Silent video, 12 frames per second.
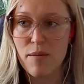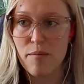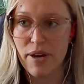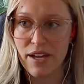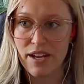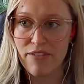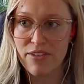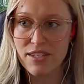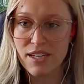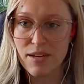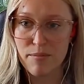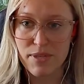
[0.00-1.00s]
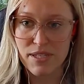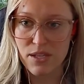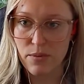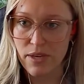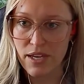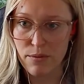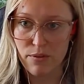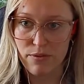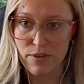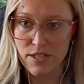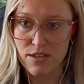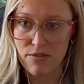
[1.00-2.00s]
But if it's like a busy weekend with
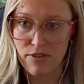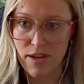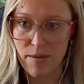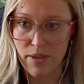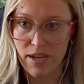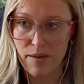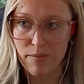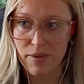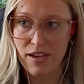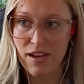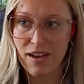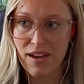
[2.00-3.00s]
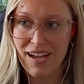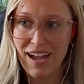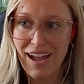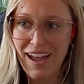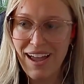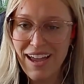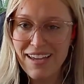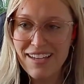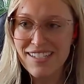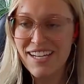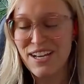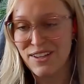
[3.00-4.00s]
friends and family, I'm like, I
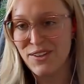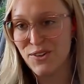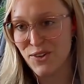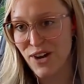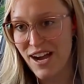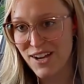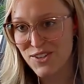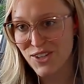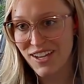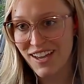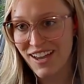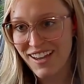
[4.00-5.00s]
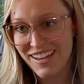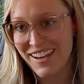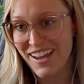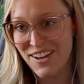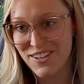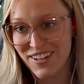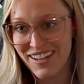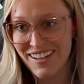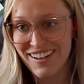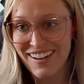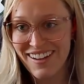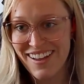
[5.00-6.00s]
can take a little crash. Like, I can handle
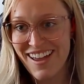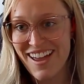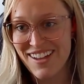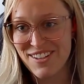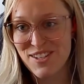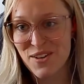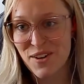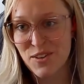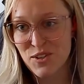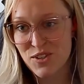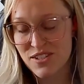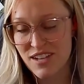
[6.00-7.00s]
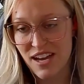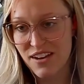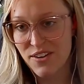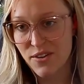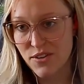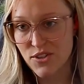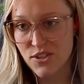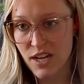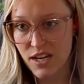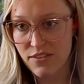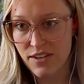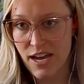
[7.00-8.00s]
it. And so I'll just, I don't know, it's just
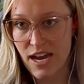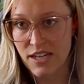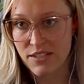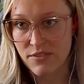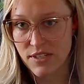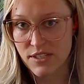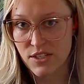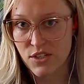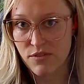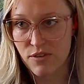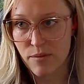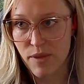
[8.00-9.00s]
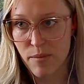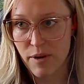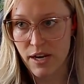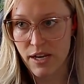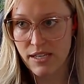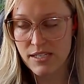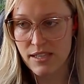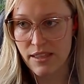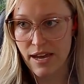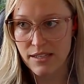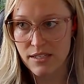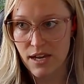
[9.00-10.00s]
kind of an active decision for me. But I guess
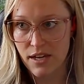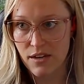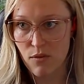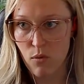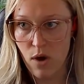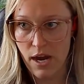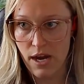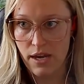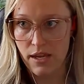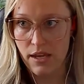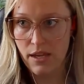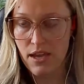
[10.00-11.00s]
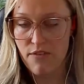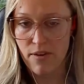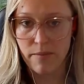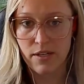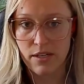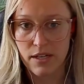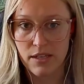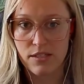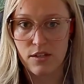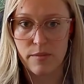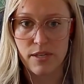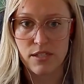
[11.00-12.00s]
that's kind of why, if I'm going to
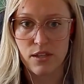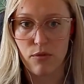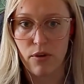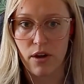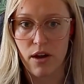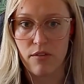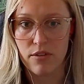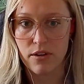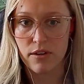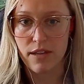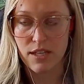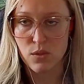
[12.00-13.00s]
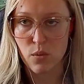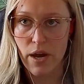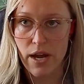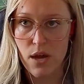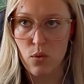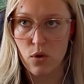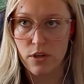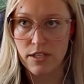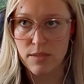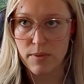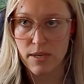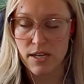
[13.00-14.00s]
consider myself recovered, that's why I would,
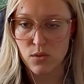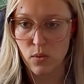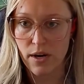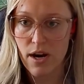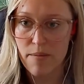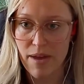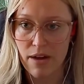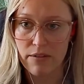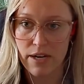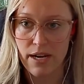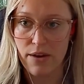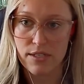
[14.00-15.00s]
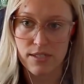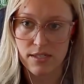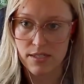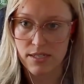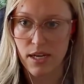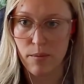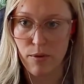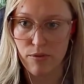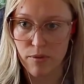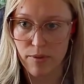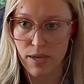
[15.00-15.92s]
is because where I'm at right now is sustainable for